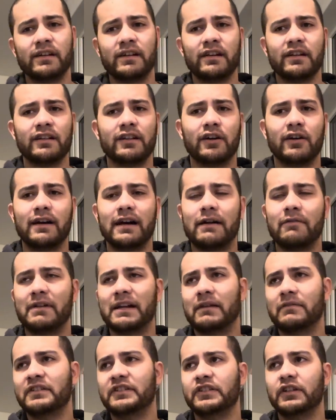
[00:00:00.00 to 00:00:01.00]
When I
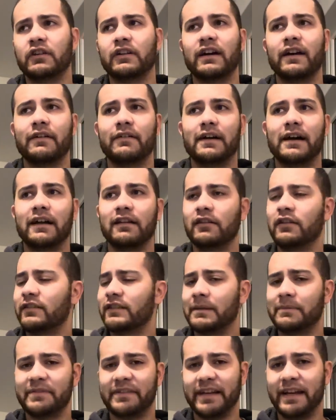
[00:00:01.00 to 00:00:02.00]
was young, I looked
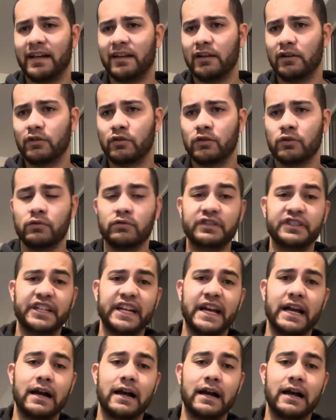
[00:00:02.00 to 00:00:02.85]
up to LL Cool J.